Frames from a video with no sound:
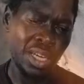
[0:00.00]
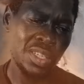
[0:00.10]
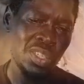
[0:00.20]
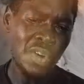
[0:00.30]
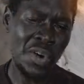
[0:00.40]

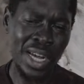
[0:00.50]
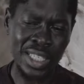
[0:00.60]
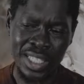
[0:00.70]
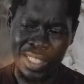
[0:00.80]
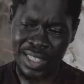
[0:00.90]
So
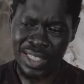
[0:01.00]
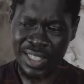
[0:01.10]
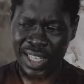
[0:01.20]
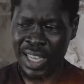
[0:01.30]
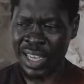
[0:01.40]
rajas is
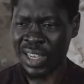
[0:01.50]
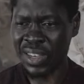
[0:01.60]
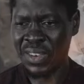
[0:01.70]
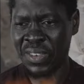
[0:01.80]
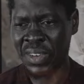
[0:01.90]

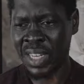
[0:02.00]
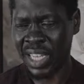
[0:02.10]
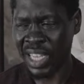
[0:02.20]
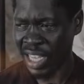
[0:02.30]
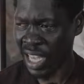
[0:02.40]
the
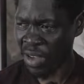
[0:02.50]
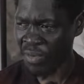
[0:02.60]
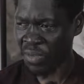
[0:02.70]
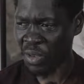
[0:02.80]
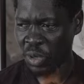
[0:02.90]
really
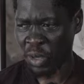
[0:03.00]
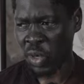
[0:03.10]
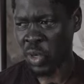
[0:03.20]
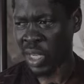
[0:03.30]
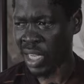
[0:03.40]
harmful
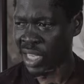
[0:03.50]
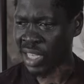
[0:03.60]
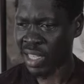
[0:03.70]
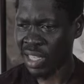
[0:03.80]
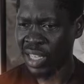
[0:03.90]
or like
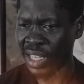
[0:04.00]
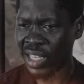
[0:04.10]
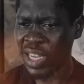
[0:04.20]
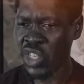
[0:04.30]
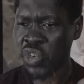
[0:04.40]

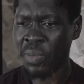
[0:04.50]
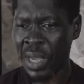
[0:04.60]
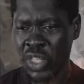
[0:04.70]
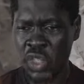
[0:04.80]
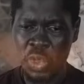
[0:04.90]

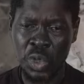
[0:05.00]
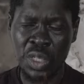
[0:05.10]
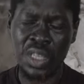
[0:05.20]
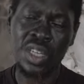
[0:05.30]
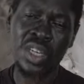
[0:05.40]
detrimental
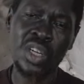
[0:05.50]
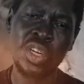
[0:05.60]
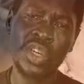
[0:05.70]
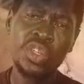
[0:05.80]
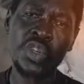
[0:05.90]

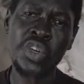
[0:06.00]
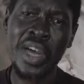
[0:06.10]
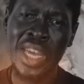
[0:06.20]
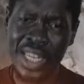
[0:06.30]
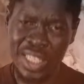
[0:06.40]
to your
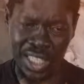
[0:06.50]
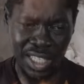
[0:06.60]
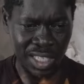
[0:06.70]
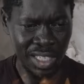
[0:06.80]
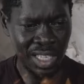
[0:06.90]
energy,
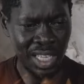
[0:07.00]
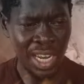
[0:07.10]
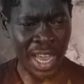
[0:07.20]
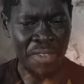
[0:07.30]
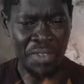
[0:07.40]
the
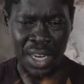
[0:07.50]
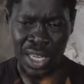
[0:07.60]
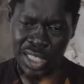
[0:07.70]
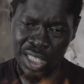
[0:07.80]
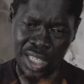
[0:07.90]
life
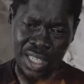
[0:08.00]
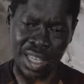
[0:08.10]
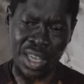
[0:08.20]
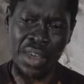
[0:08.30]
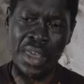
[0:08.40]
energy
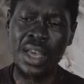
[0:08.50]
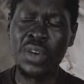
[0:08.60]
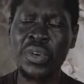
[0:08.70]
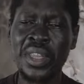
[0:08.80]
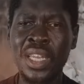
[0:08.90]

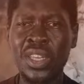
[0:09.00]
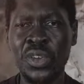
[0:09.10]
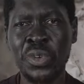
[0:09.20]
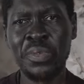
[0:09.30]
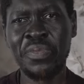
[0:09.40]
within you.